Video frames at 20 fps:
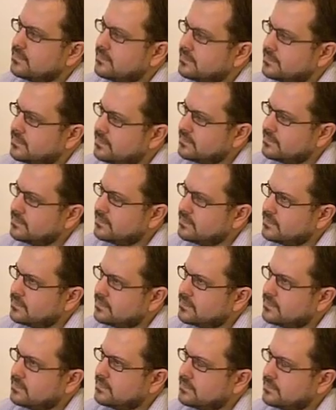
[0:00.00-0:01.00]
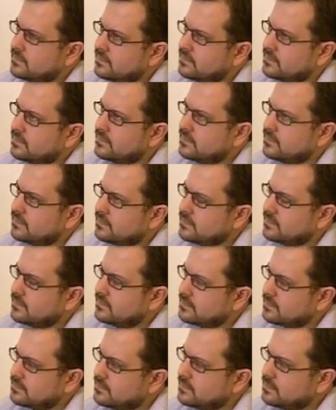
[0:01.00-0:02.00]

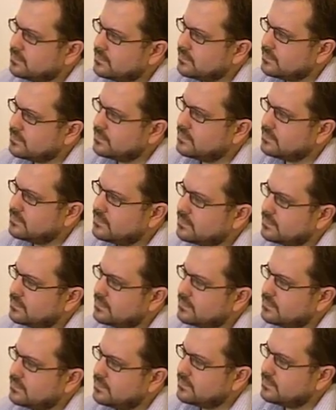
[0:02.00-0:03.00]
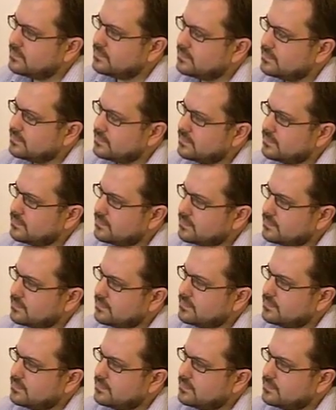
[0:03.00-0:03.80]
No words are spoken by the person on screen.